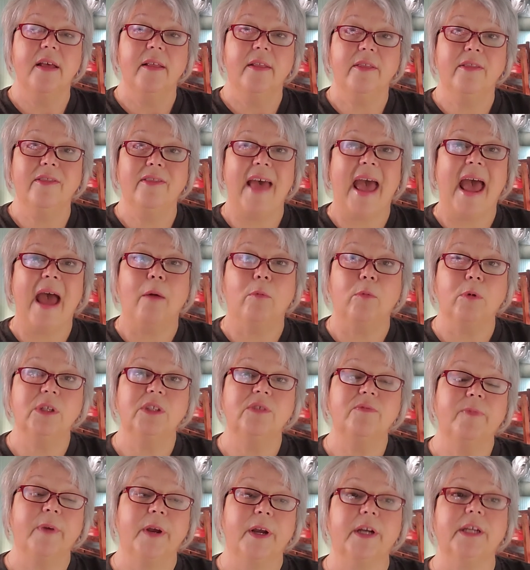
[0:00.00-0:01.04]
That
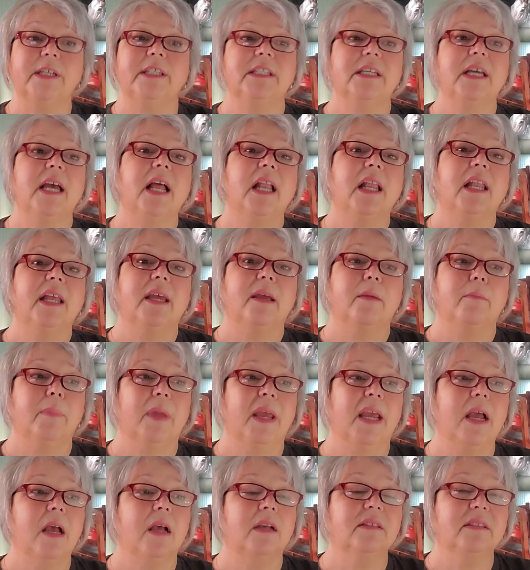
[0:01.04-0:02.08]
was very telling
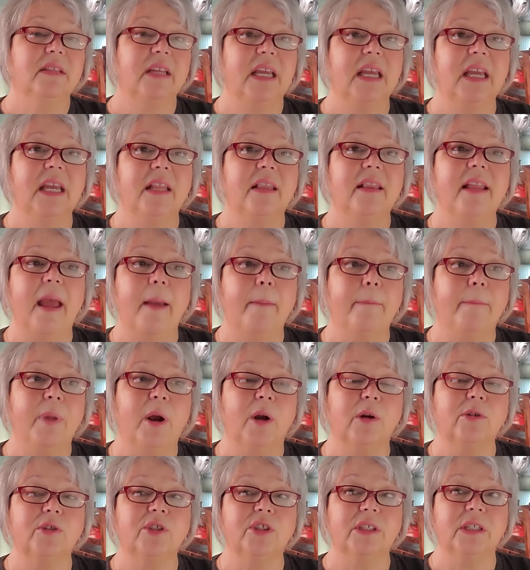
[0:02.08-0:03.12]
because in that
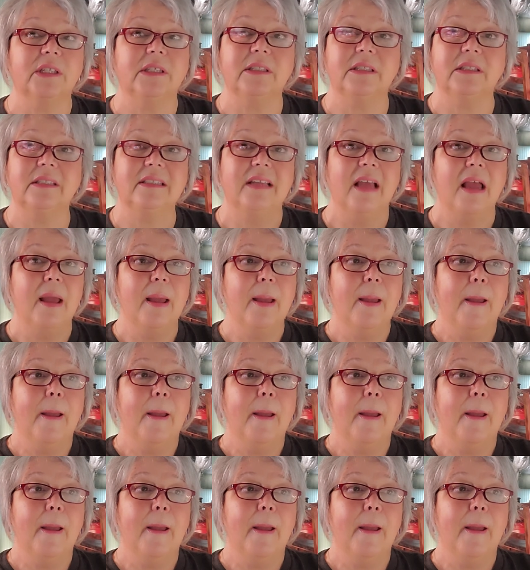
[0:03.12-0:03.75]
person's